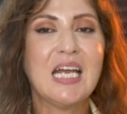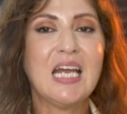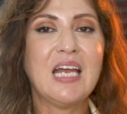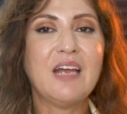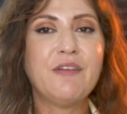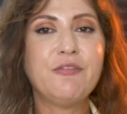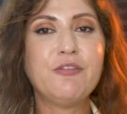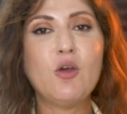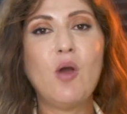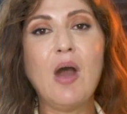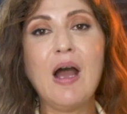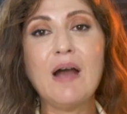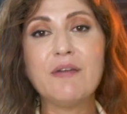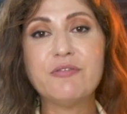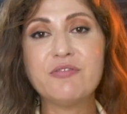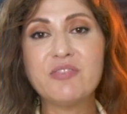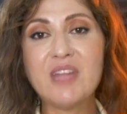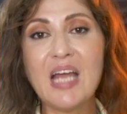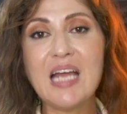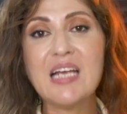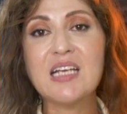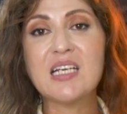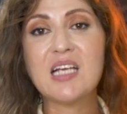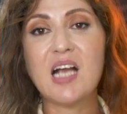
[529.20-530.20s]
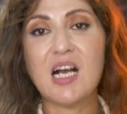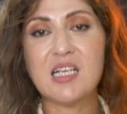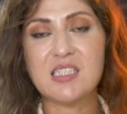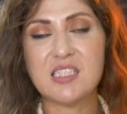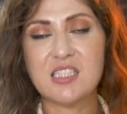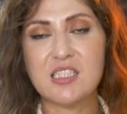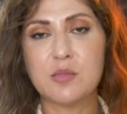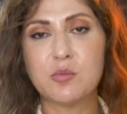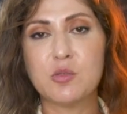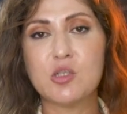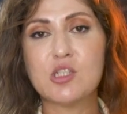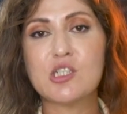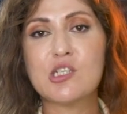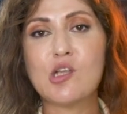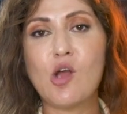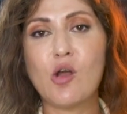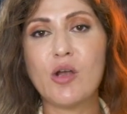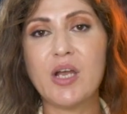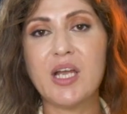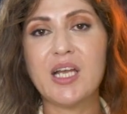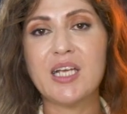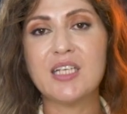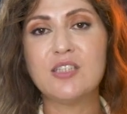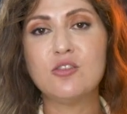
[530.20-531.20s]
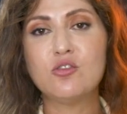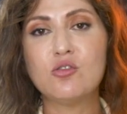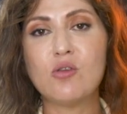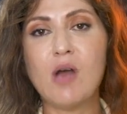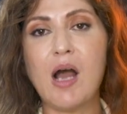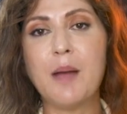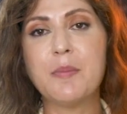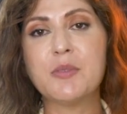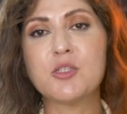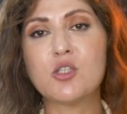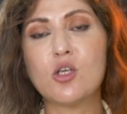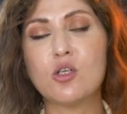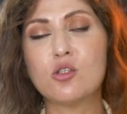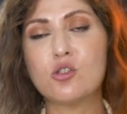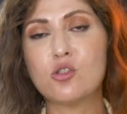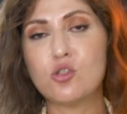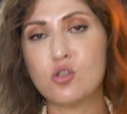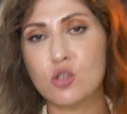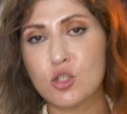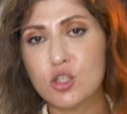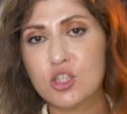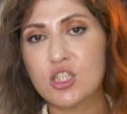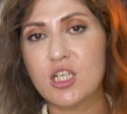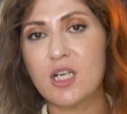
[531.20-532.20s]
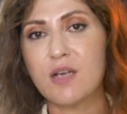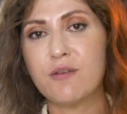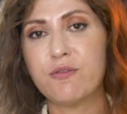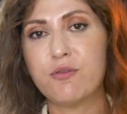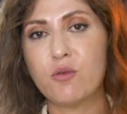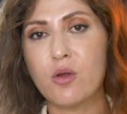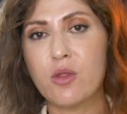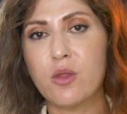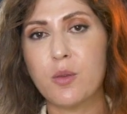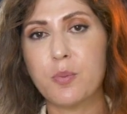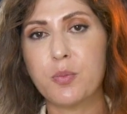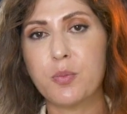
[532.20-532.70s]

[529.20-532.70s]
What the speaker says: If you have 10 customers logging into Amazon searching for the